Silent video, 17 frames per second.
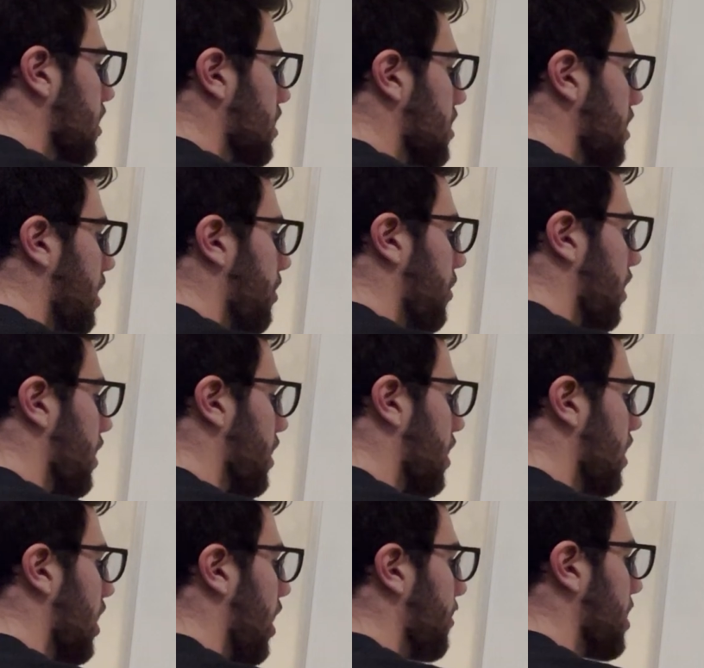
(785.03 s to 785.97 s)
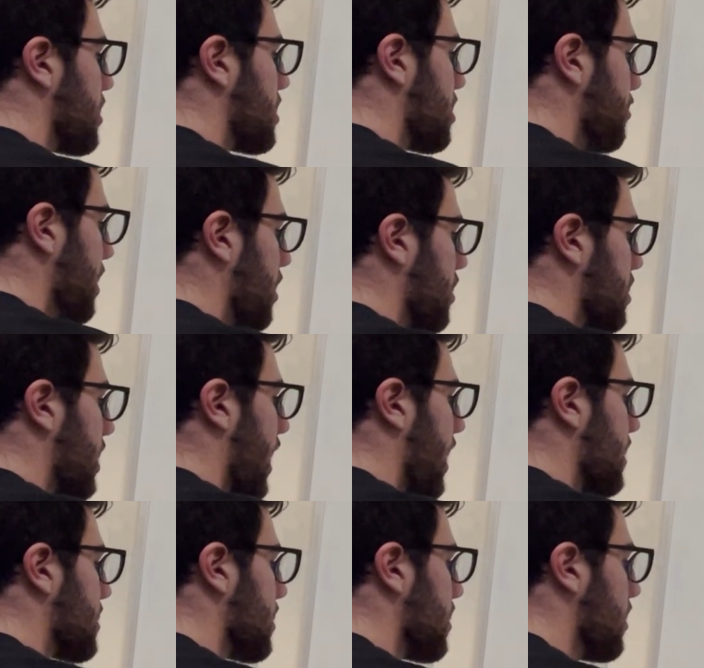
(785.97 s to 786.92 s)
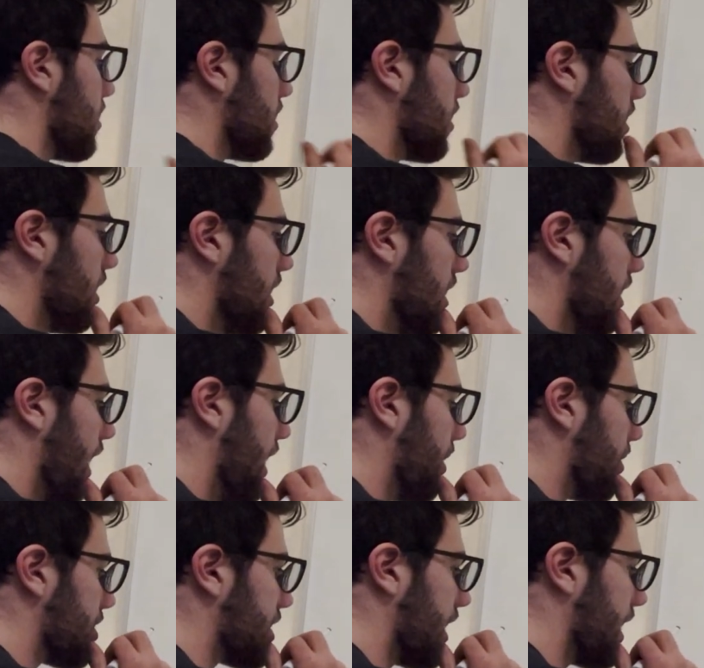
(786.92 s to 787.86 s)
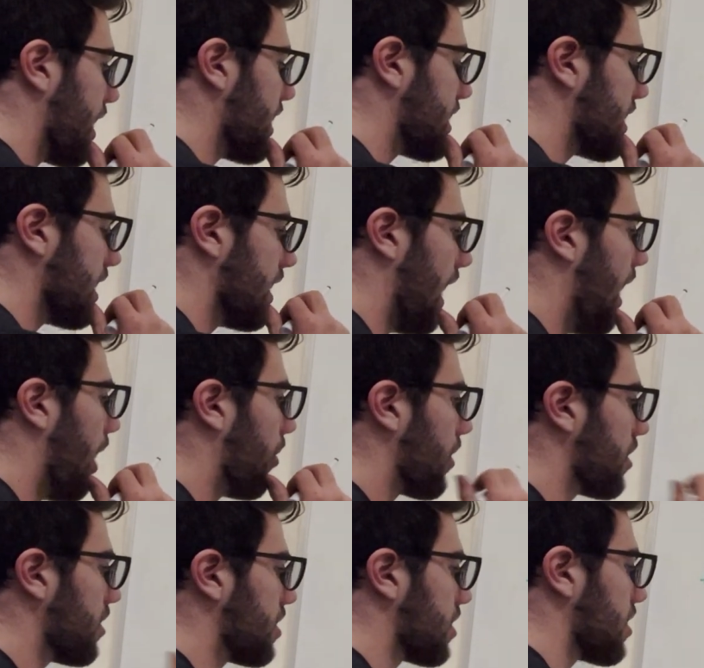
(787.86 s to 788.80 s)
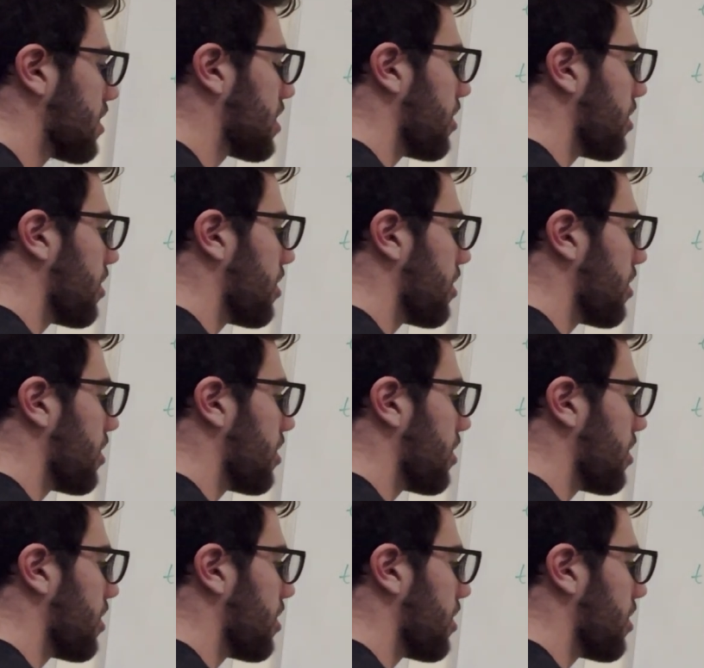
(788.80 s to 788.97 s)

So then we're in kilometers, the meters cancel, and then we're trying to get to hours.